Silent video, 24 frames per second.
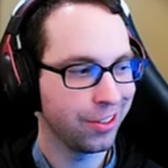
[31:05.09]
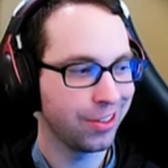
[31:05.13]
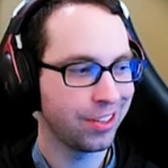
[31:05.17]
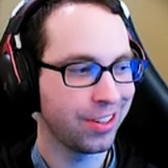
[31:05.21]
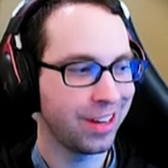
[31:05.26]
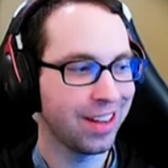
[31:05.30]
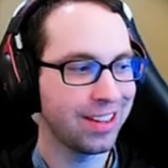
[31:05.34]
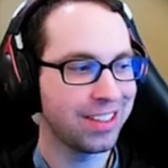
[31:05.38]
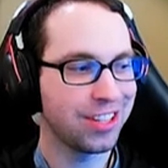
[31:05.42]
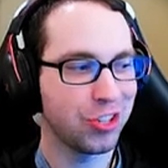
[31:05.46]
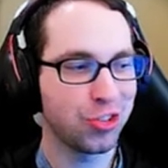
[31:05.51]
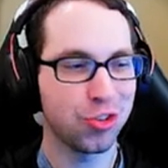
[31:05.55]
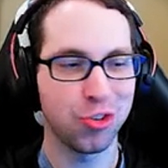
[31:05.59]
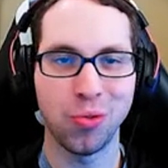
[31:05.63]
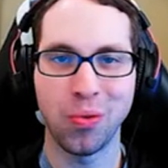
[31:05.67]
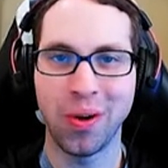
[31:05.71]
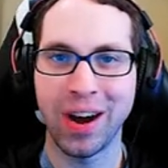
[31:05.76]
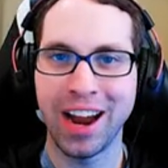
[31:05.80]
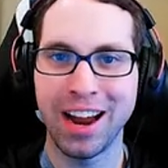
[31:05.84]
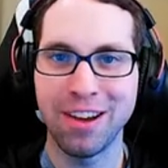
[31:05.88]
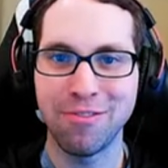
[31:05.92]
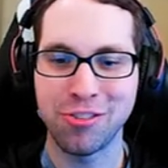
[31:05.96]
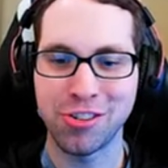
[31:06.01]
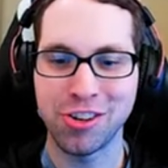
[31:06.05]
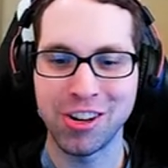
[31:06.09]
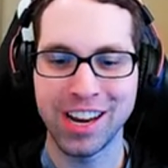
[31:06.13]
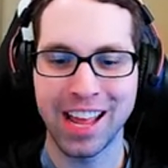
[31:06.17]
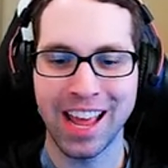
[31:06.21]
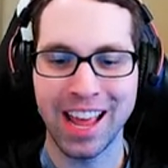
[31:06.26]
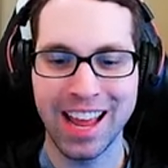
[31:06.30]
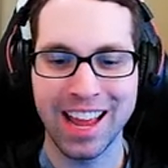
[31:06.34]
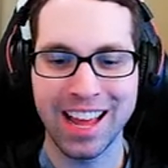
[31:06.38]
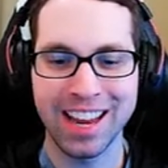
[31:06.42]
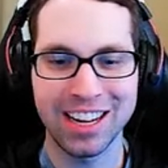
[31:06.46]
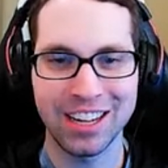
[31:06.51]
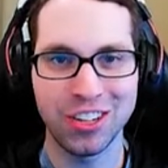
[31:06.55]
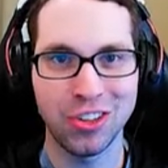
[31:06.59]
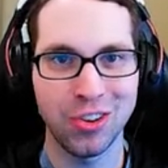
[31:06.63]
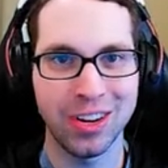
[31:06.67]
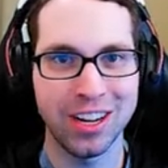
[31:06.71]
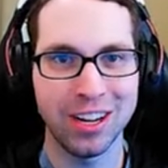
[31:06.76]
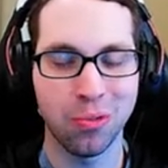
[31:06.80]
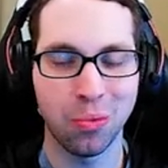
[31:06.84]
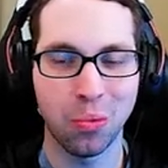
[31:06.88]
Got the driver in hand and you hit a